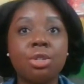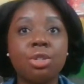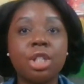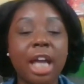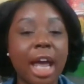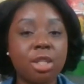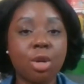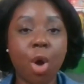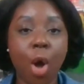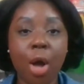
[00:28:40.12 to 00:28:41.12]
she had to
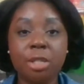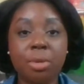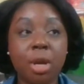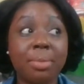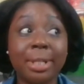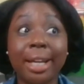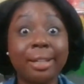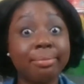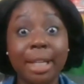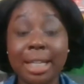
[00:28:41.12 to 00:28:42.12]
call HBO and be
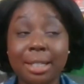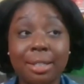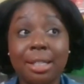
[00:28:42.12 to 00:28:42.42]
like, this